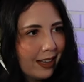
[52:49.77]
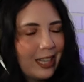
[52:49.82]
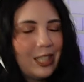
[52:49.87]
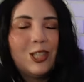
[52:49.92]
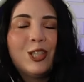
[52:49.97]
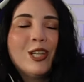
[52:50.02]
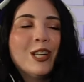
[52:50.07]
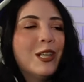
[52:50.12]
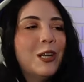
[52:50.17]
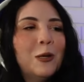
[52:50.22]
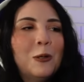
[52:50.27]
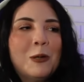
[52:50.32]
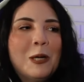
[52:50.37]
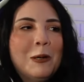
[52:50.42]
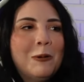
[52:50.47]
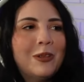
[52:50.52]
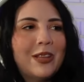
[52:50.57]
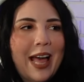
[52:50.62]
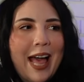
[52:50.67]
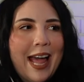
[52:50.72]
like she didn't agree
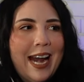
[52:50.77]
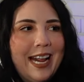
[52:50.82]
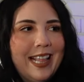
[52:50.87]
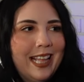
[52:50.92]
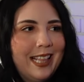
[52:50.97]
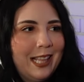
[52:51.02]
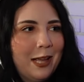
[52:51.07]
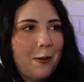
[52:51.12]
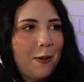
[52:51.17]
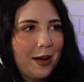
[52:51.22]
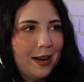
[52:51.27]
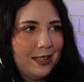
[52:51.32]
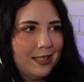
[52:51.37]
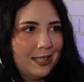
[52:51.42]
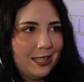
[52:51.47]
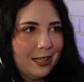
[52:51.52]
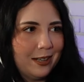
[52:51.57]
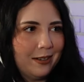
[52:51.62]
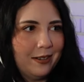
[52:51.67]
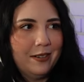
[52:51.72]
with anything they wanted to
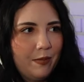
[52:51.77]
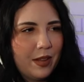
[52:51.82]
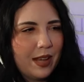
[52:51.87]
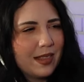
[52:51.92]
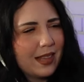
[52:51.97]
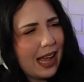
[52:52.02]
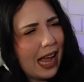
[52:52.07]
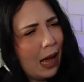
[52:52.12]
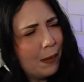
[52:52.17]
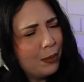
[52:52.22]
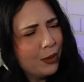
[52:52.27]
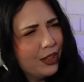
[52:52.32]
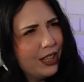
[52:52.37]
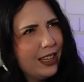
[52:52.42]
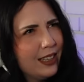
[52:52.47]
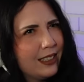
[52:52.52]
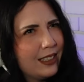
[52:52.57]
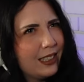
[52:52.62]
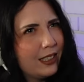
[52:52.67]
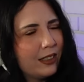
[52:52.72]
do and the apple
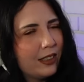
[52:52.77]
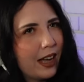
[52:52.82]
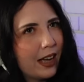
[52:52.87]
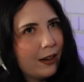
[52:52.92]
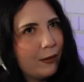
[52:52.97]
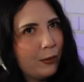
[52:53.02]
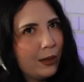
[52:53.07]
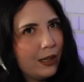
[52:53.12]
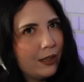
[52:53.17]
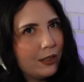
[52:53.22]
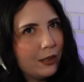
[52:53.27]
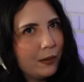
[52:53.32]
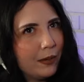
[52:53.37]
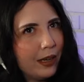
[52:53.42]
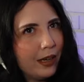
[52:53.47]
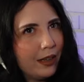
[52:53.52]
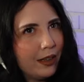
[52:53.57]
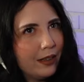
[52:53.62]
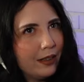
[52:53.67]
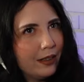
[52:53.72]
thing is still kind of weird to me